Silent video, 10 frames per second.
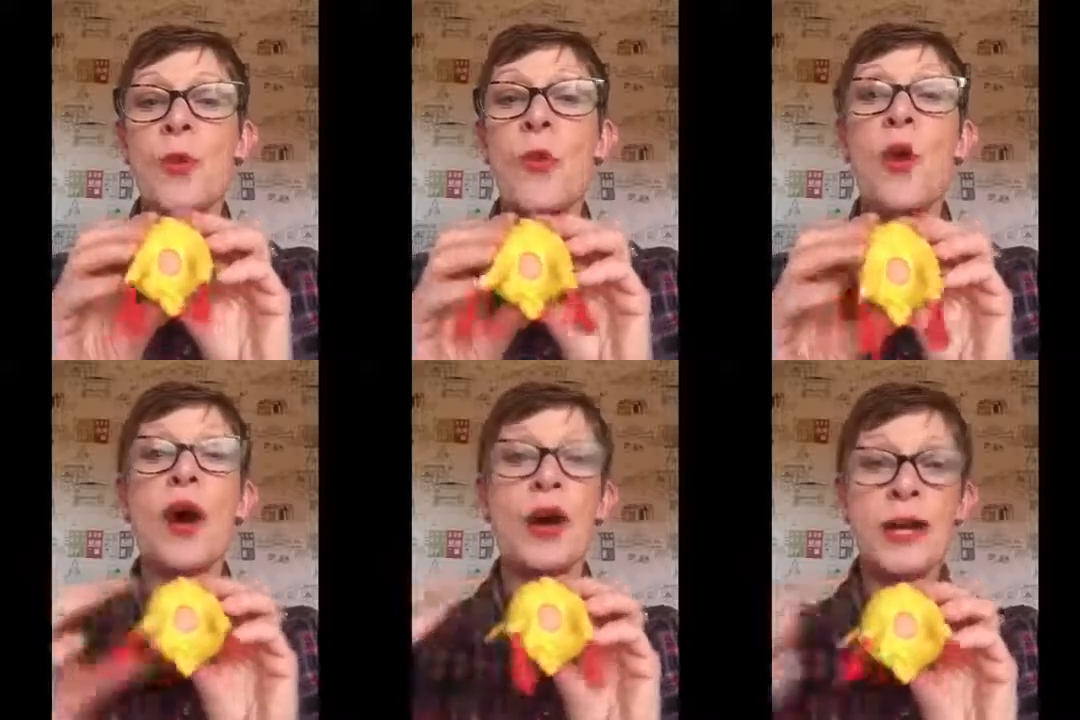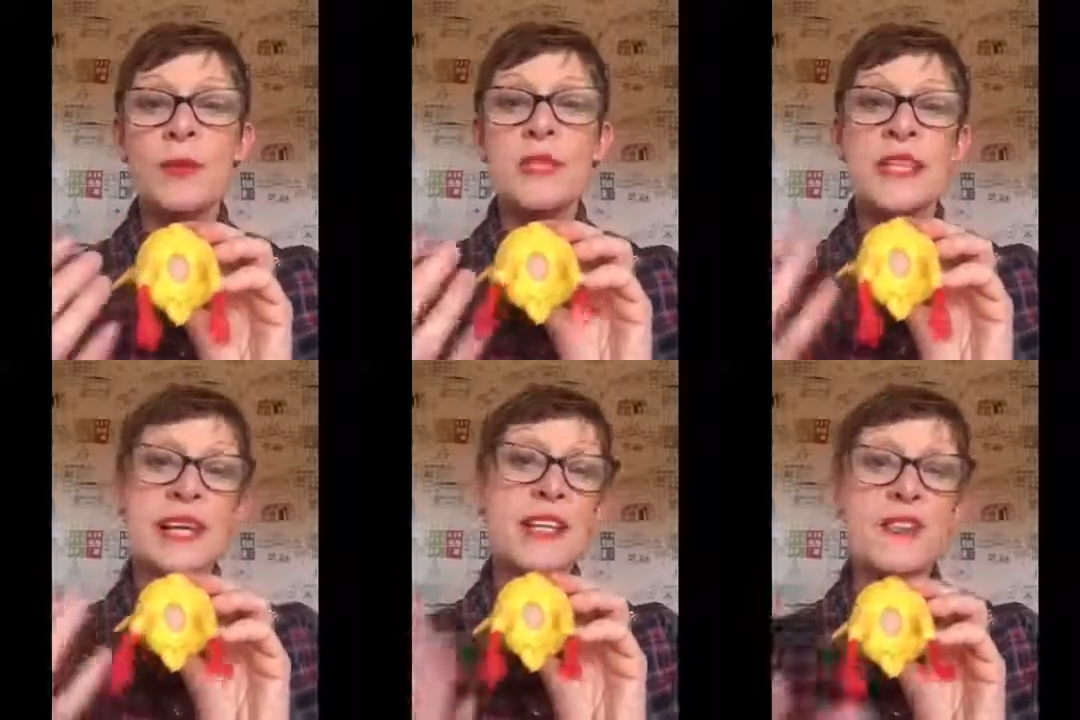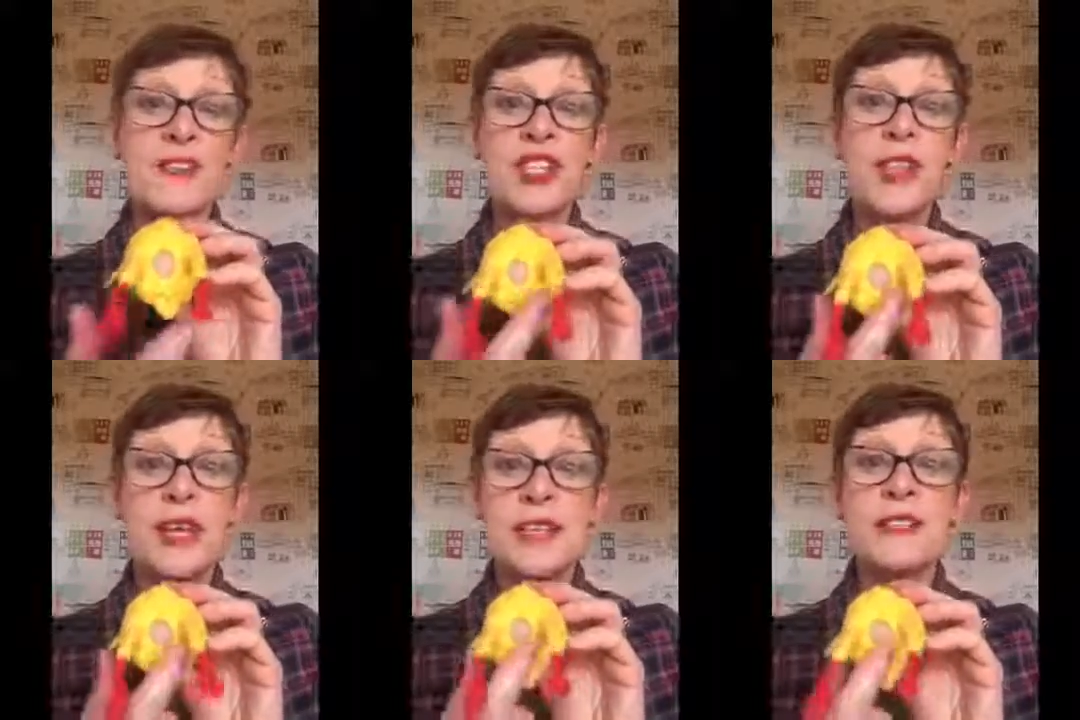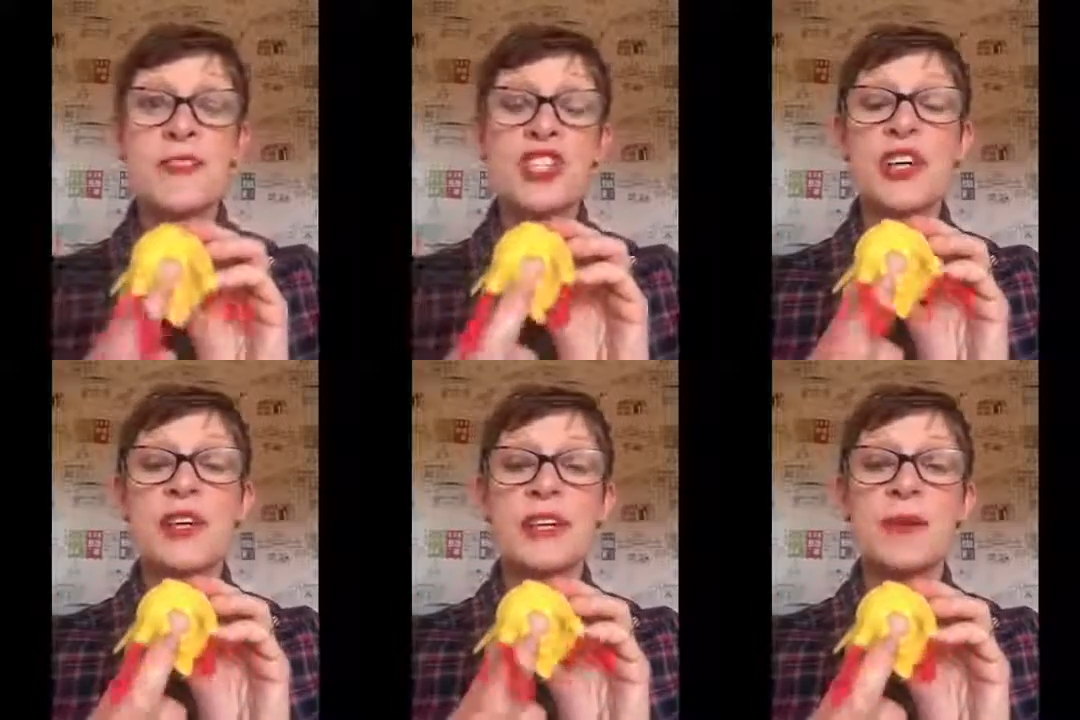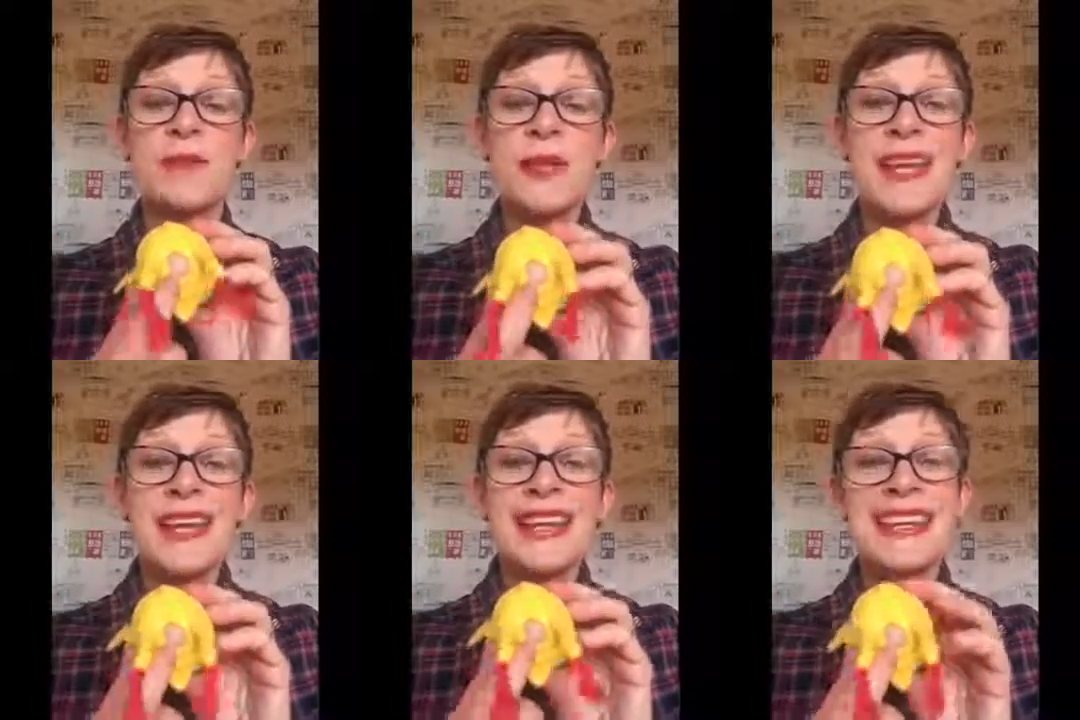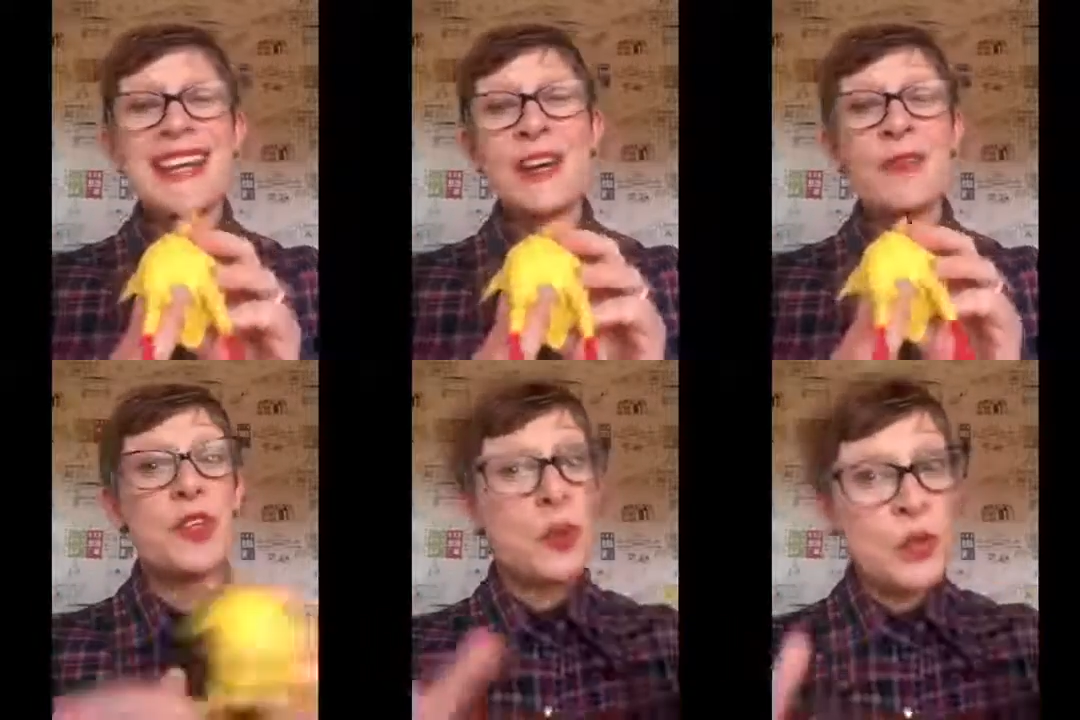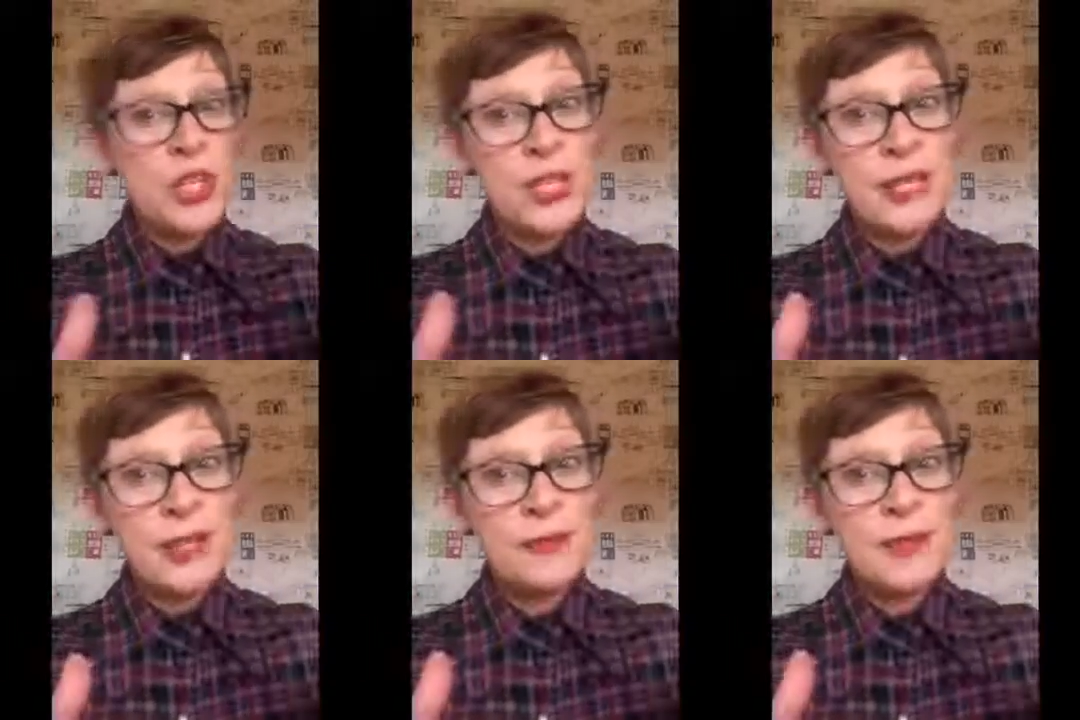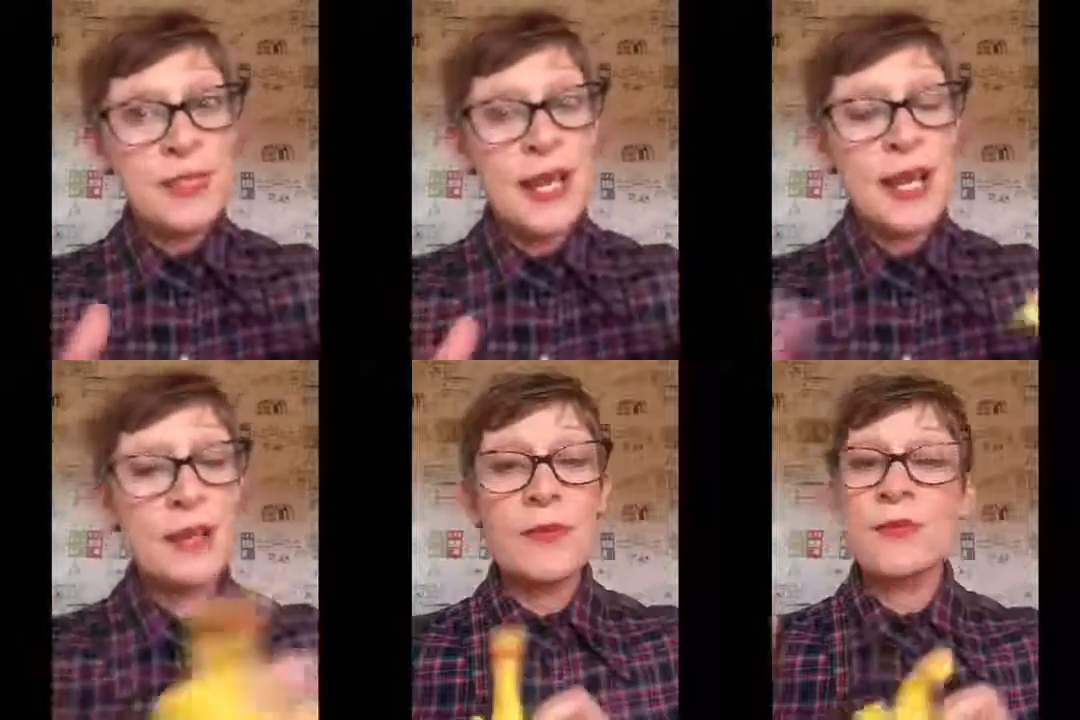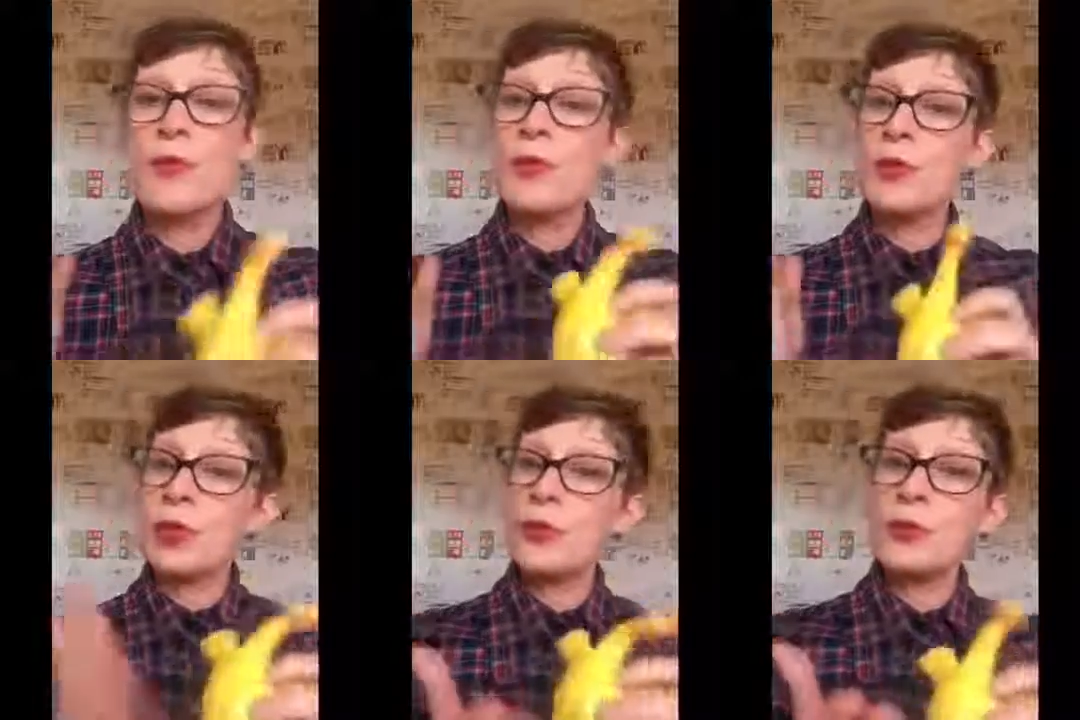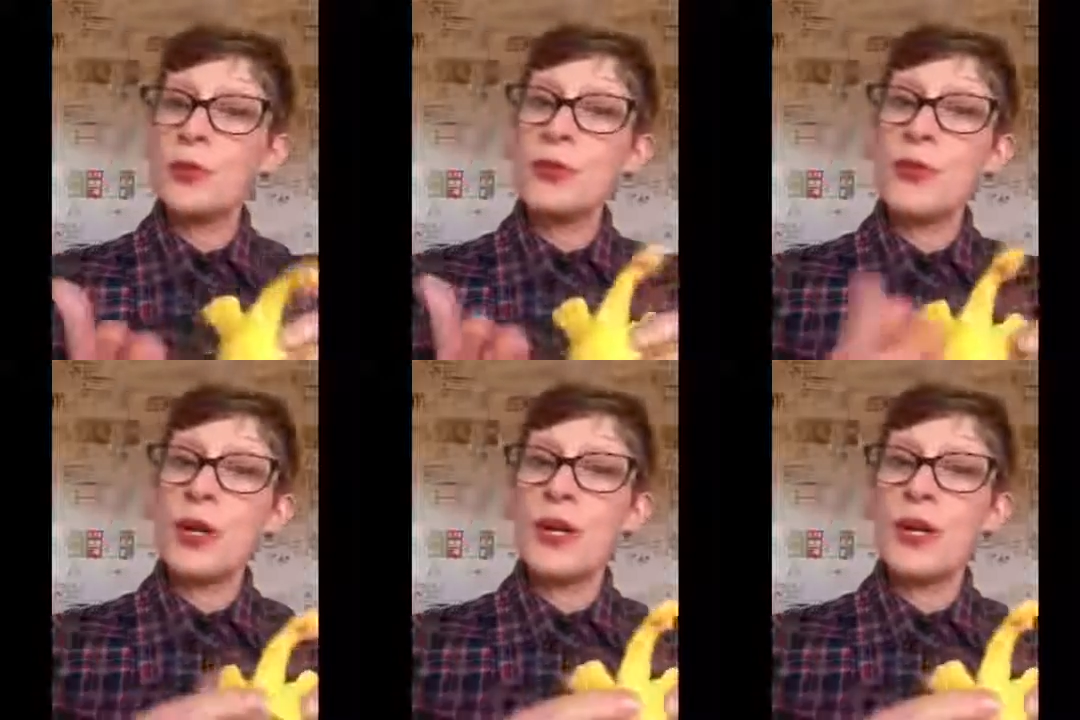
what I would say is its vagina. Now, for your chicken lovers and for you